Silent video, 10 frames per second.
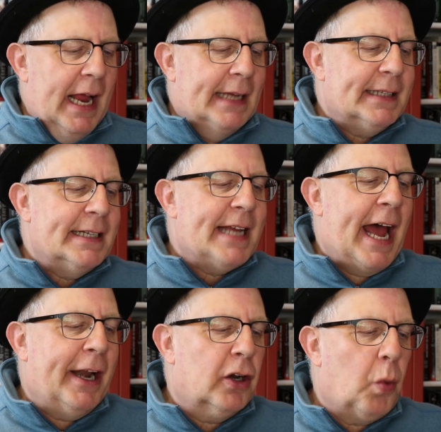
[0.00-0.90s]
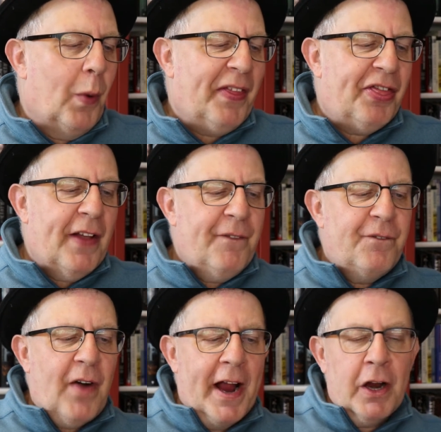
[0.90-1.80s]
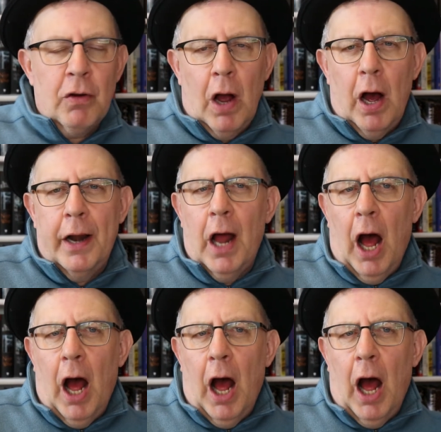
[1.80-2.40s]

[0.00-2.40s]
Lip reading: is entitled With the Fire on